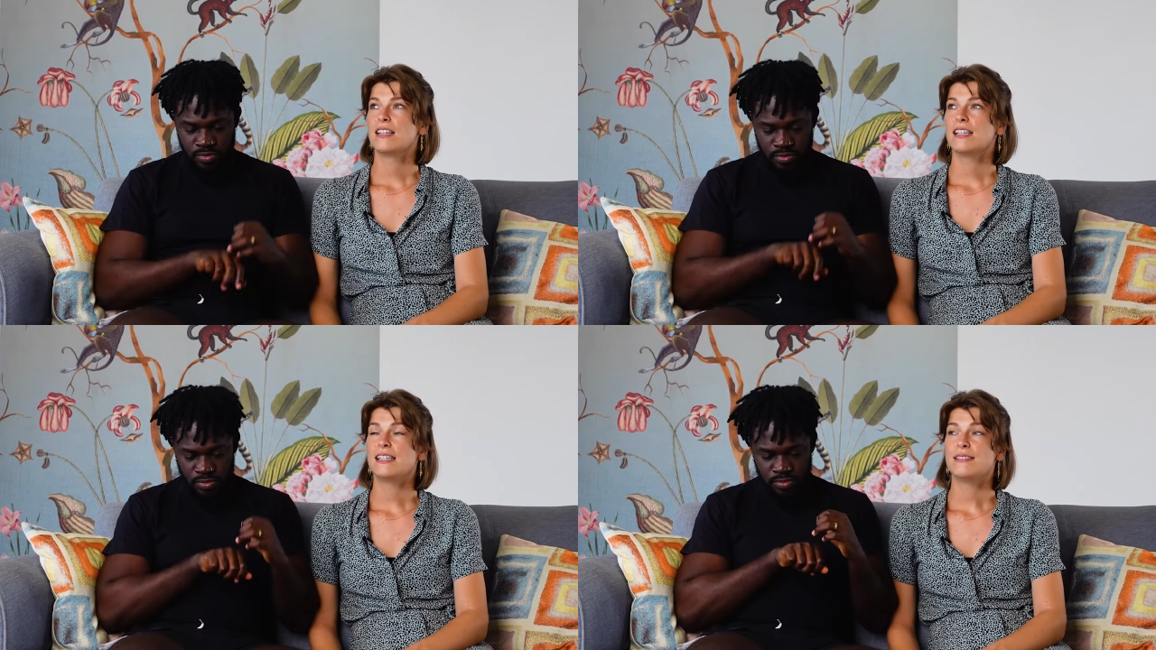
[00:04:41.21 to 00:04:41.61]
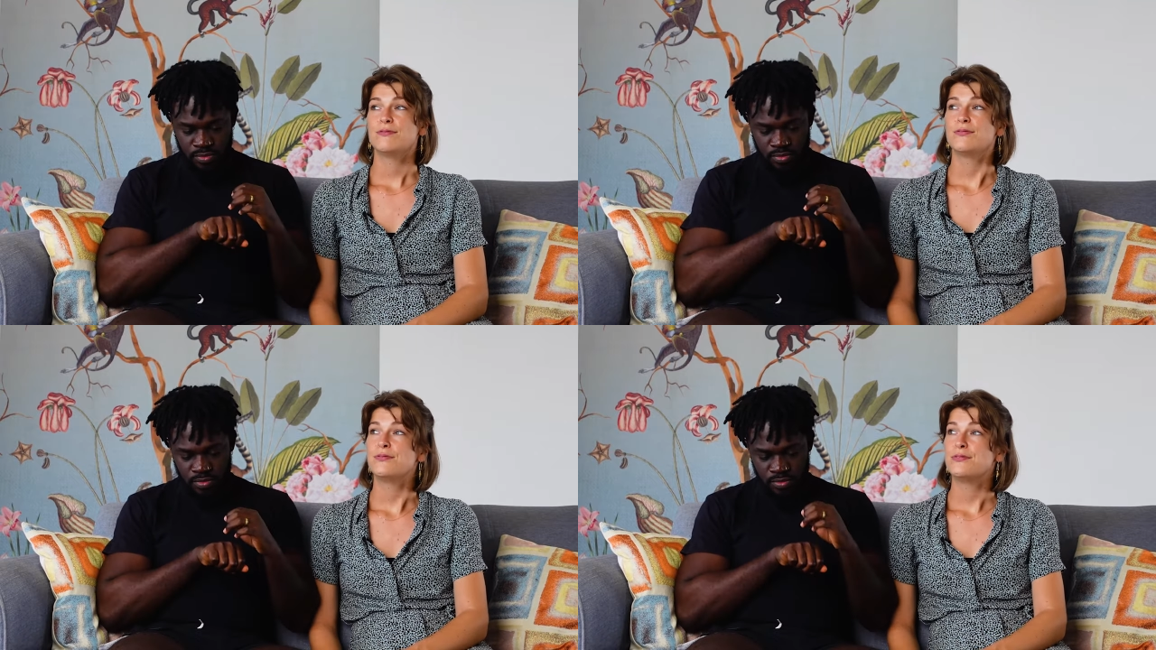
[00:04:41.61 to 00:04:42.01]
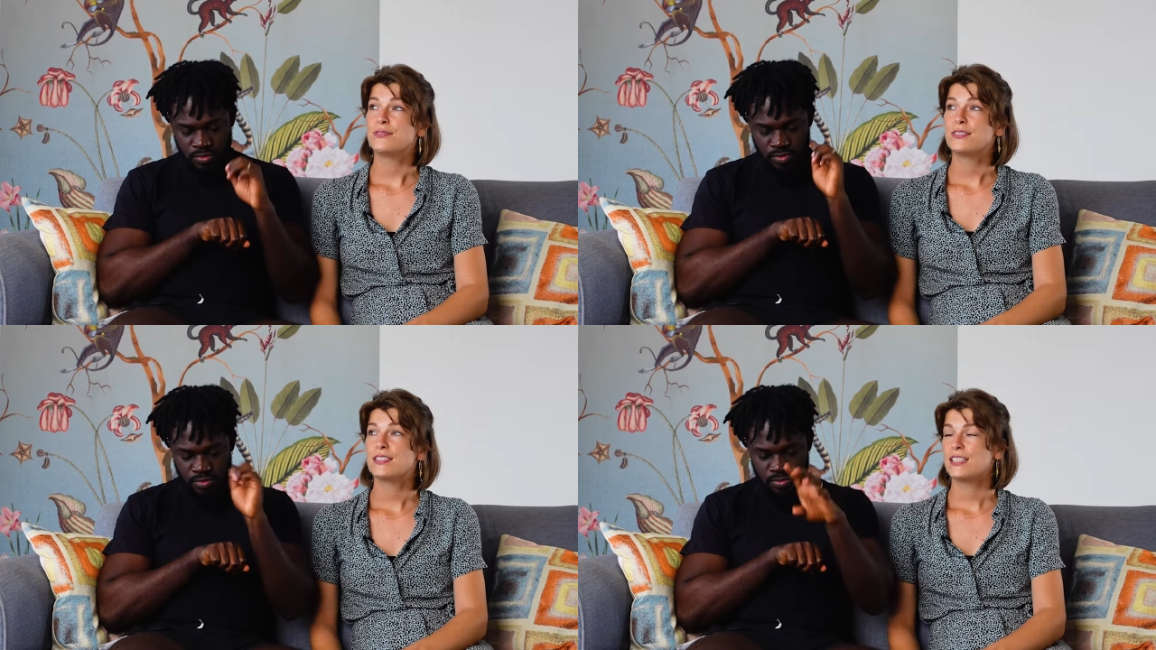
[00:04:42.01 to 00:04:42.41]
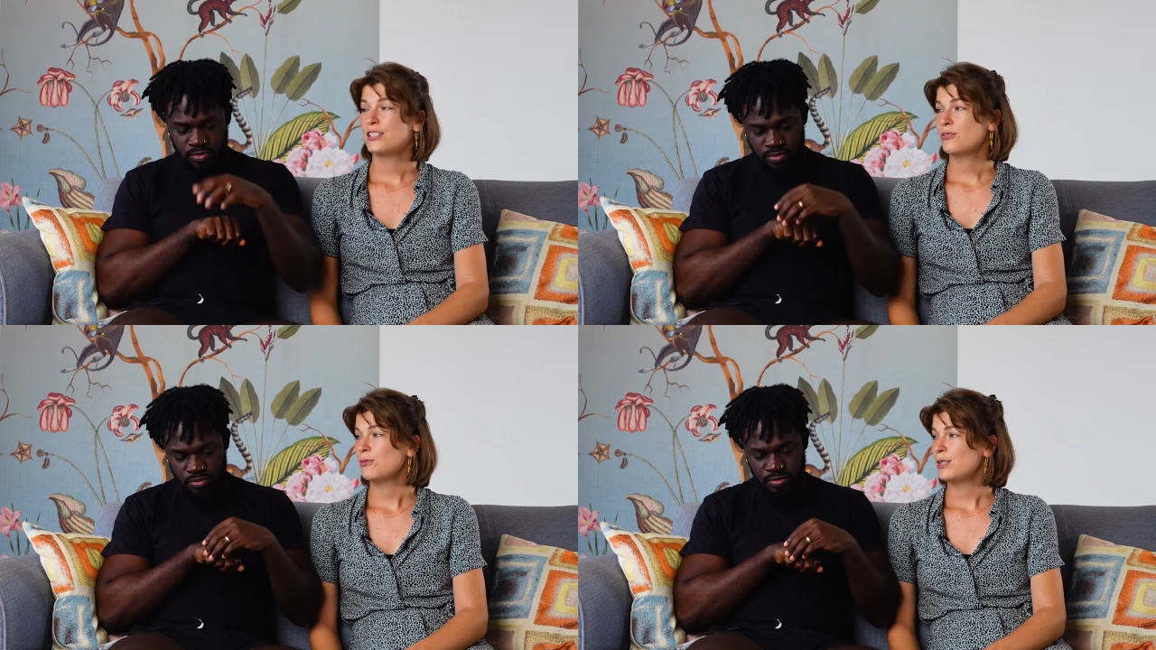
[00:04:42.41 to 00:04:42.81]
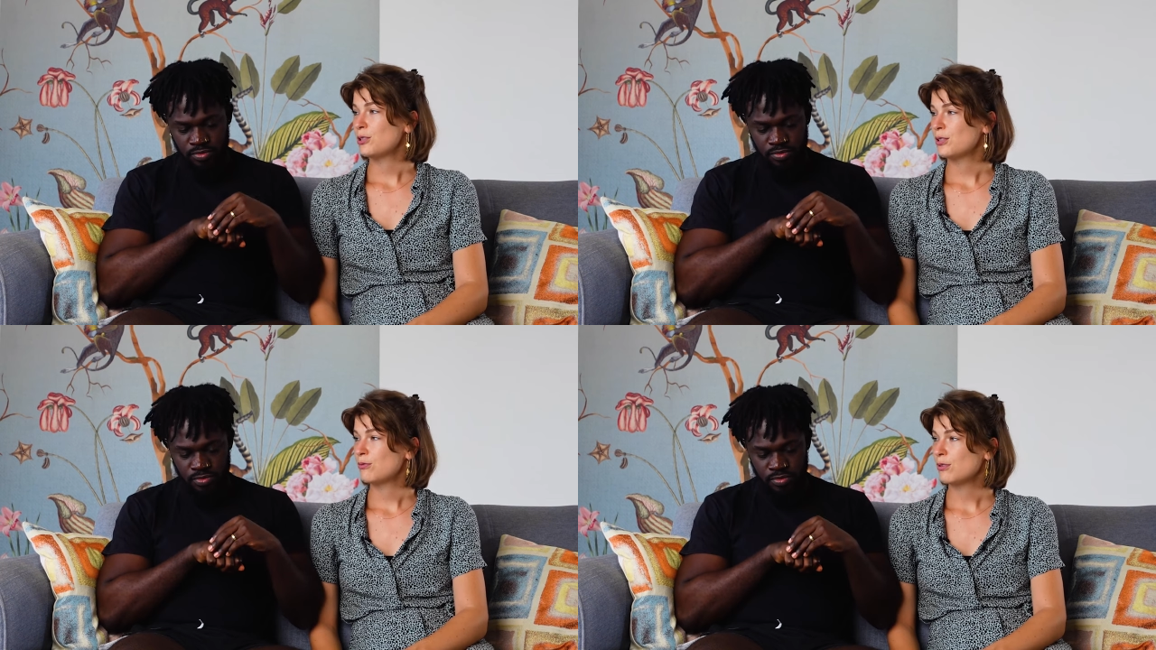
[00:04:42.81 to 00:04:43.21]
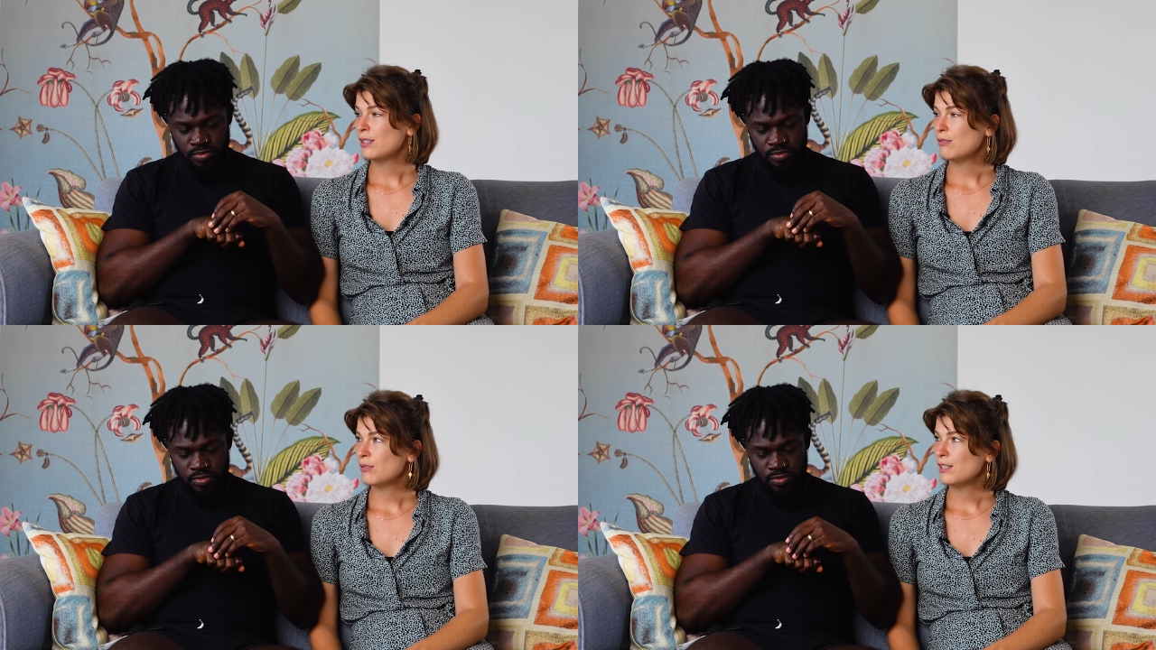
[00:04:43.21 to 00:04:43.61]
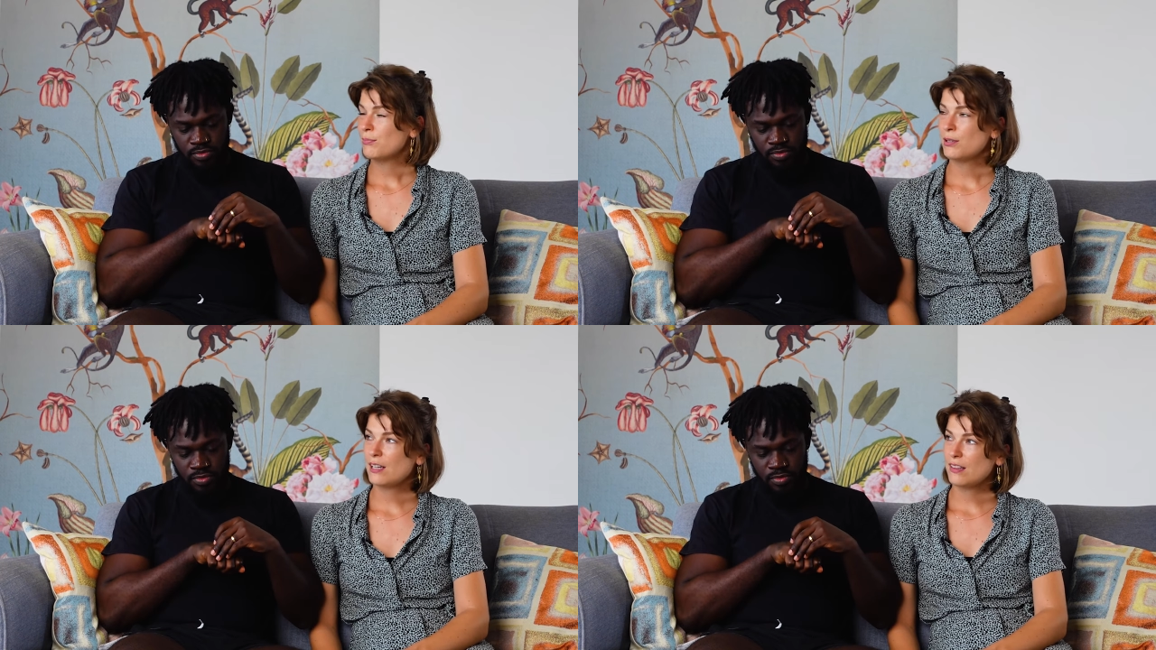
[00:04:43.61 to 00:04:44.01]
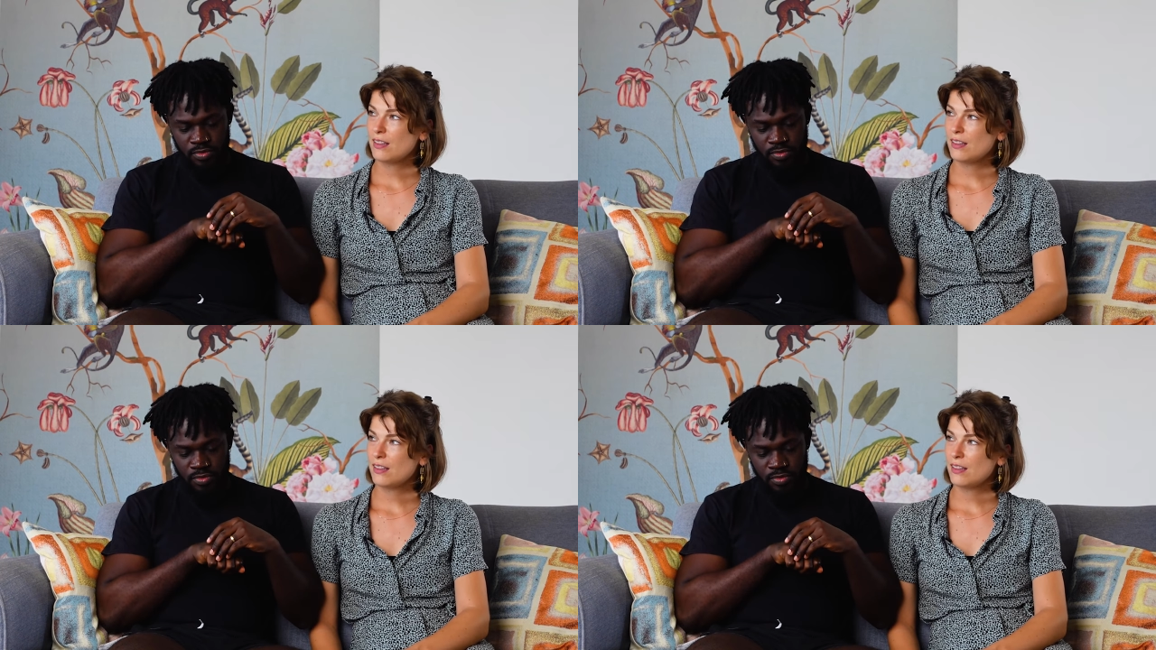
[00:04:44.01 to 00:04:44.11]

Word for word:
Speaker 1: and you, we just have to live with it. But I